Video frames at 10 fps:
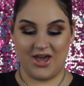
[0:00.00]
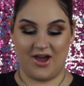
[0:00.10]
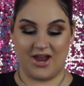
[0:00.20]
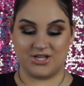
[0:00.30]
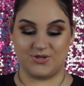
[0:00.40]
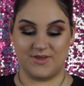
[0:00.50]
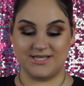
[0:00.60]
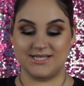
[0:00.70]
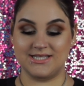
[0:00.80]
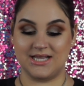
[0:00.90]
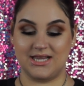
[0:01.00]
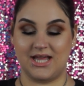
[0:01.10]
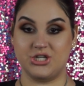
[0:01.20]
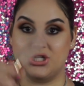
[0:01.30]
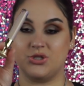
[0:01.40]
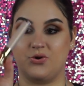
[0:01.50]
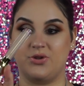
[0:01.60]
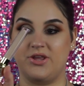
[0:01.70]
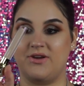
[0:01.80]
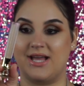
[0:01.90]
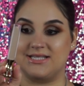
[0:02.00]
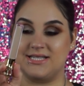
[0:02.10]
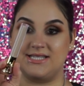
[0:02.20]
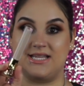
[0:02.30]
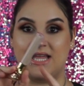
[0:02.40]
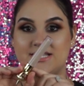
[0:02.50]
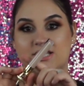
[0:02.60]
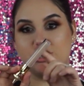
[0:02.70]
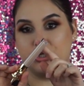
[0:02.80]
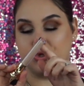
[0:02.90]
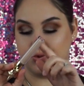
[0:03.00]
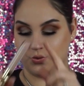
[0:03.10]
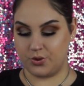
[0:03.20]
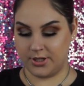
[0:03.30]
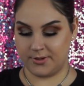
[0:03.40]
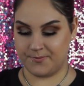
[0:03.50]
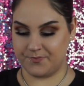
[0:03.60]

Alright, so this is Legends Only. You guys can see that it's a nude.